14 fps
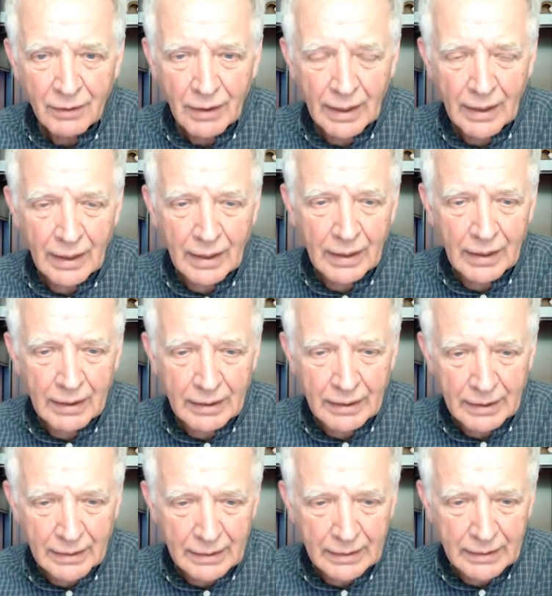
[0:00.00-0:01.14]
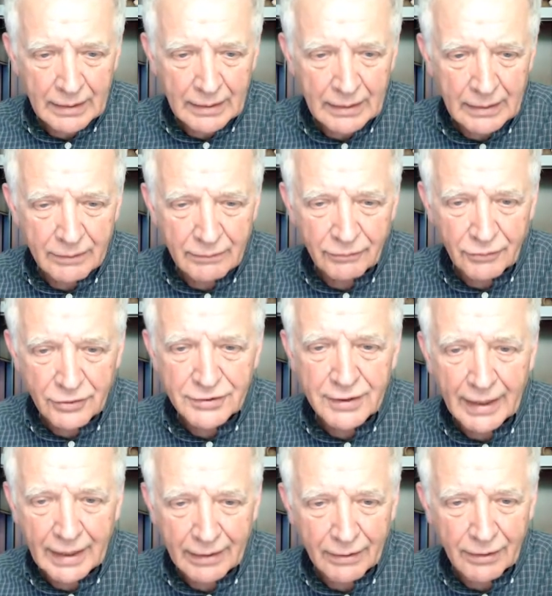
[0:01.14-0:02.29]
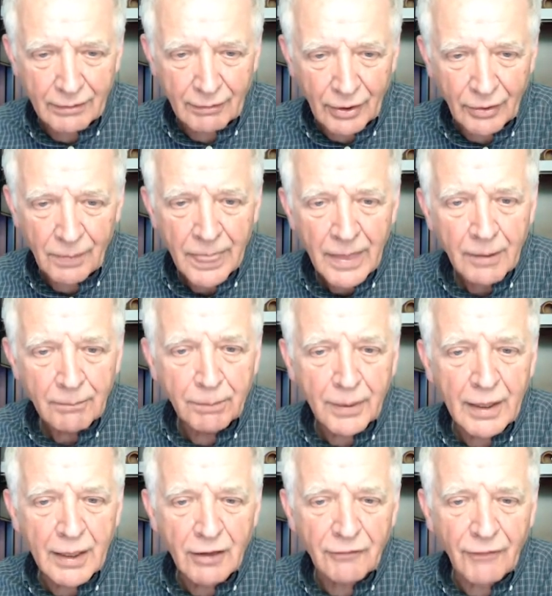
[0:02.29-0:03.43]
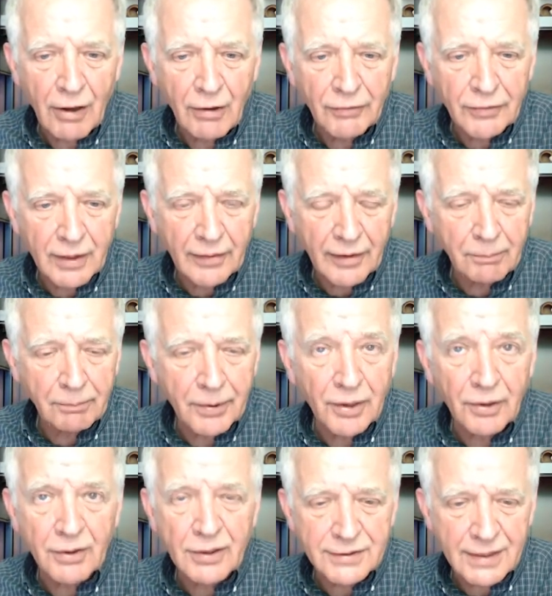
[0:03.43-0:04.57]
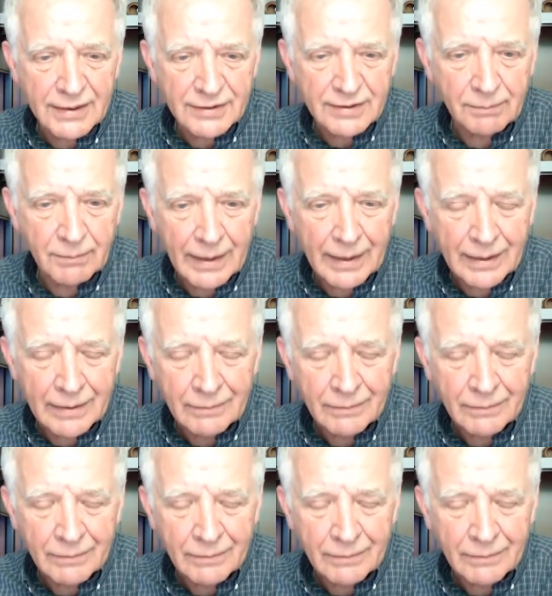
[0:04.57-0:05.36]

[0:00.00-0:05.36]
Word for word: Uh, verse 8, there we go. Being found in the appearance as a man.